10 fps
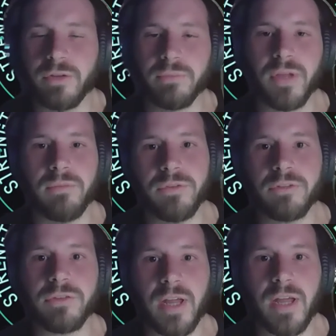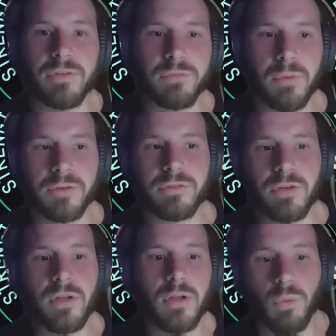sometimes doesn't have as much
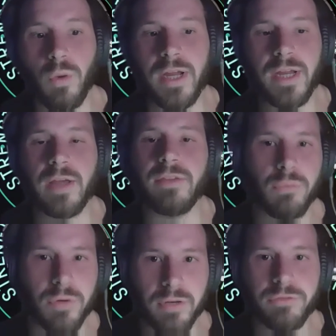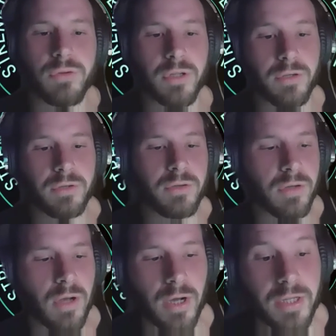weight. And then if you can
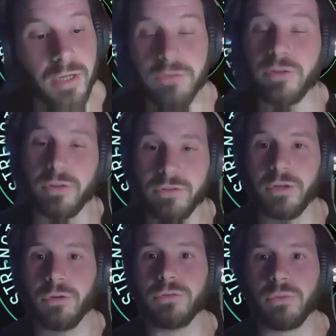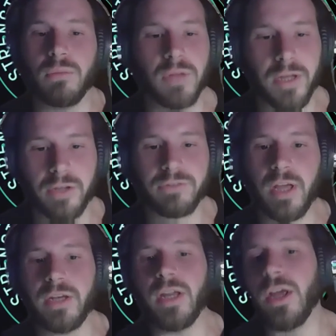uh, get into the skills realm, like I
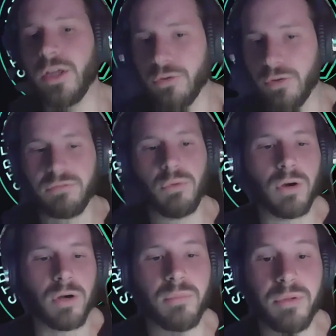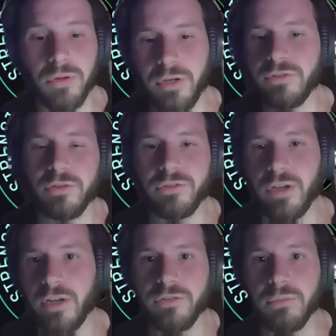said, you have more abilities to
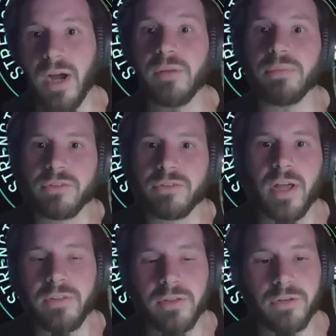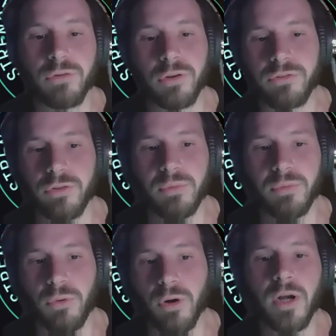change the mind. Plus, they, I think they trust you a little
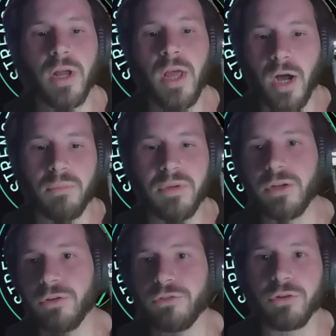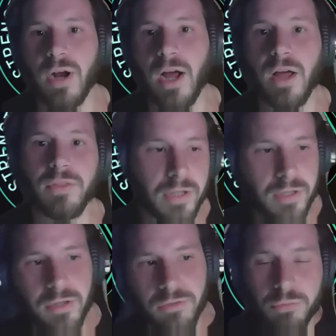bit more uh, because you're on
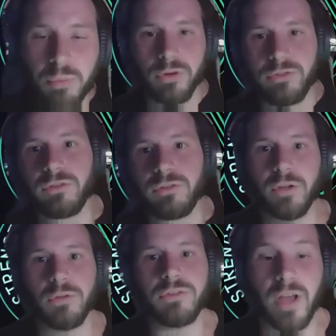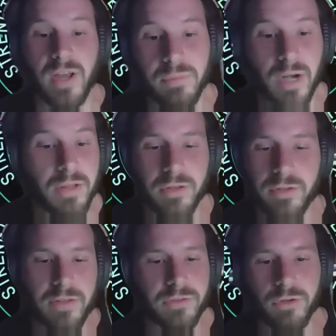the sports skill side. But I think
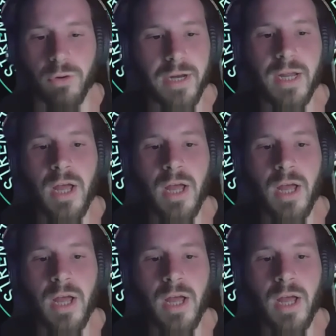that's a great